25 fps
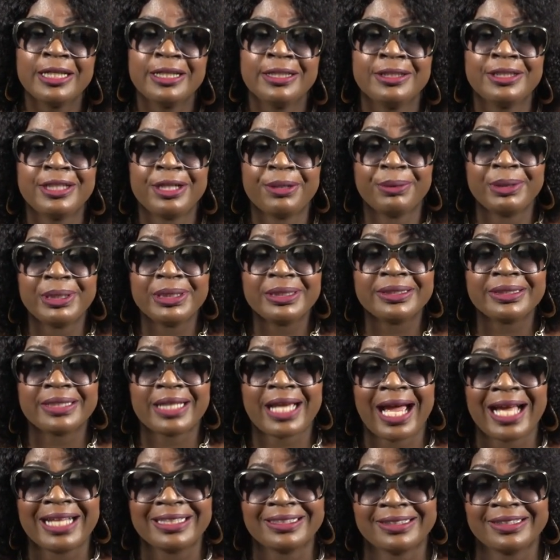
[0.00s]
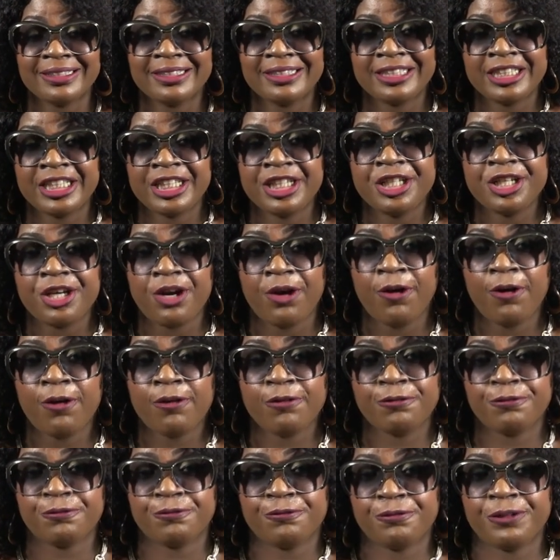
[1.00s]
there is scarcity
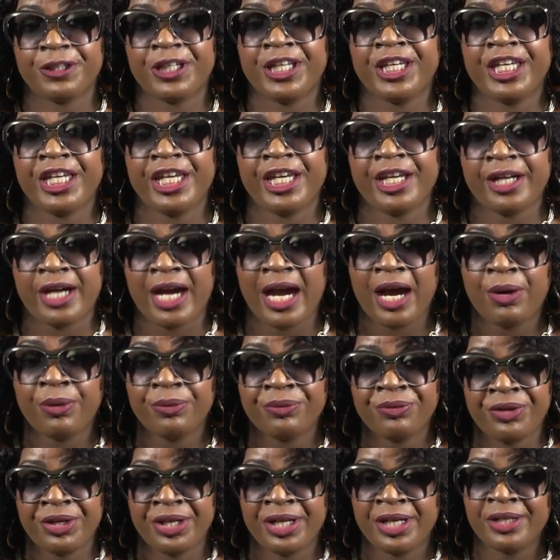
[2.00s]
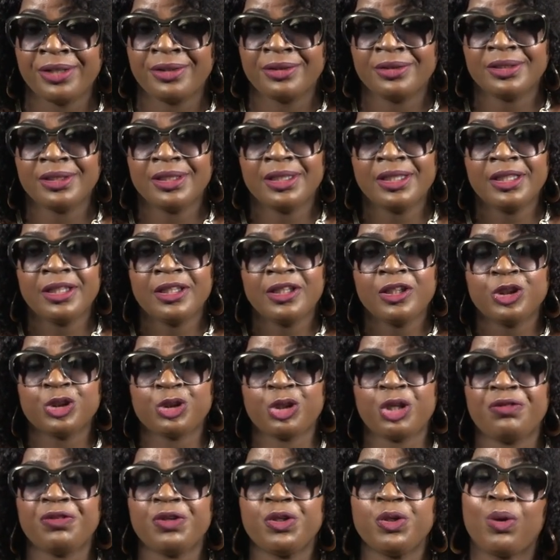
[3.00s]
of gear out there so
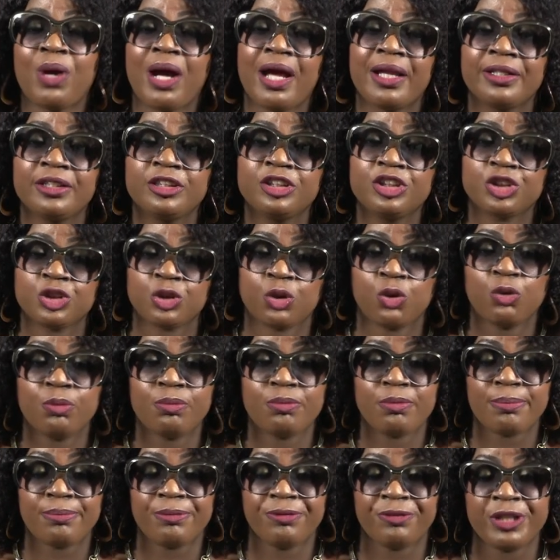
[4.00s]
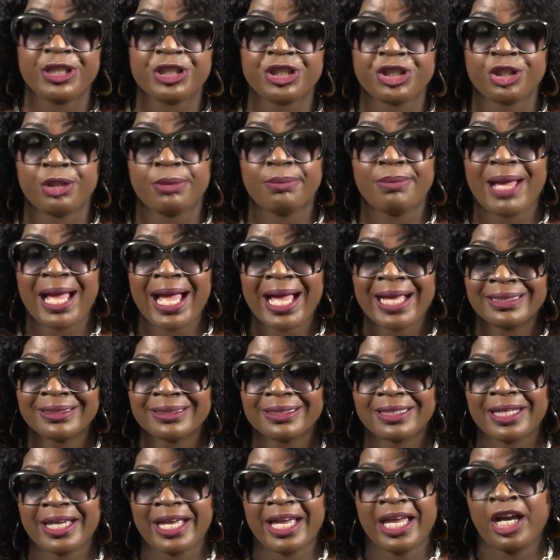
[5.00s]
if you know how to sew facial
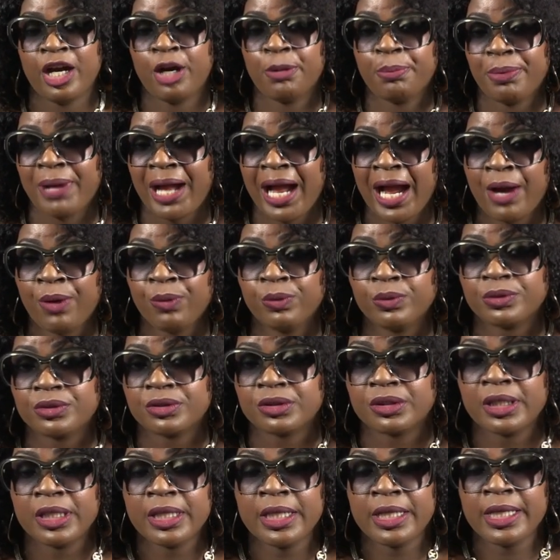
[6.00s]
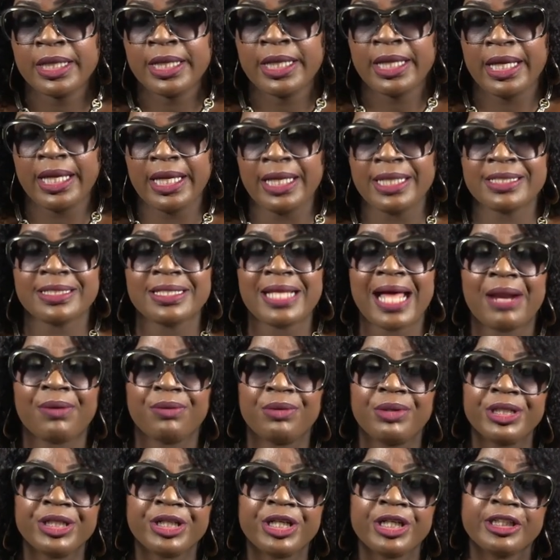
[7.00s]
mask help out it's not
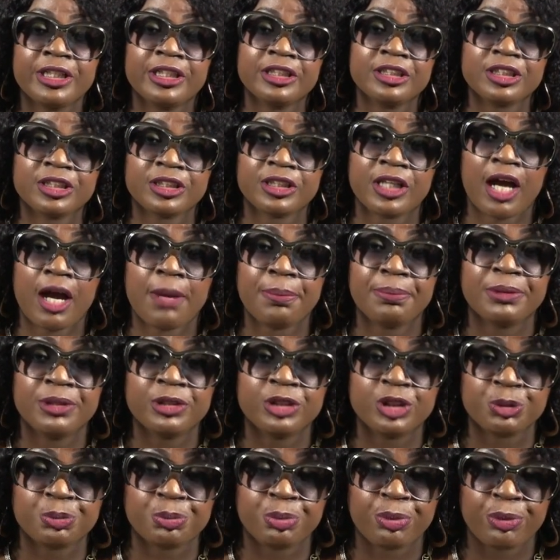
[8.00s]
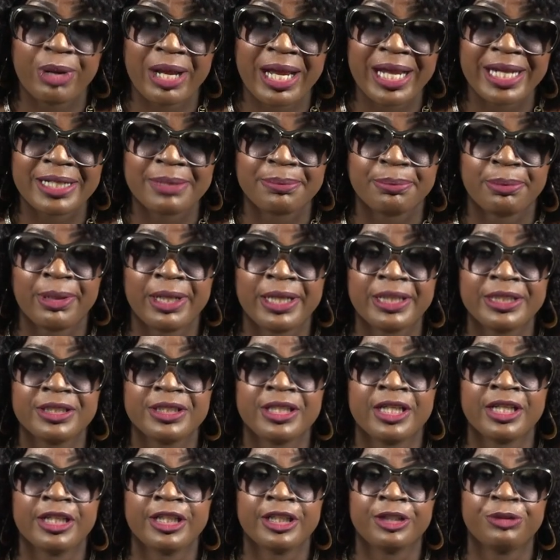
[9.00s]
really going to stop the spread but it's
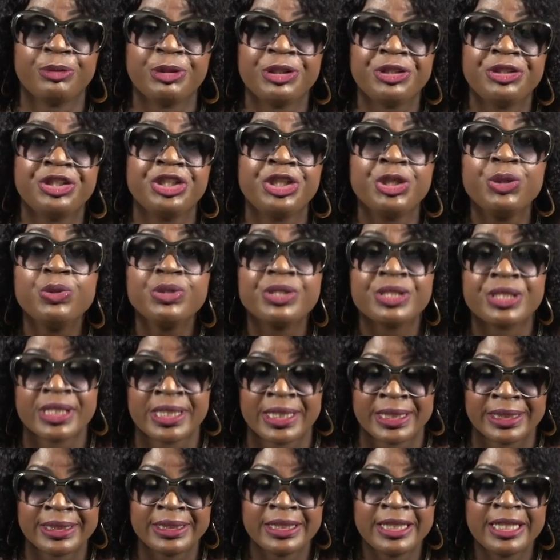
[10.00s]
going to reduce it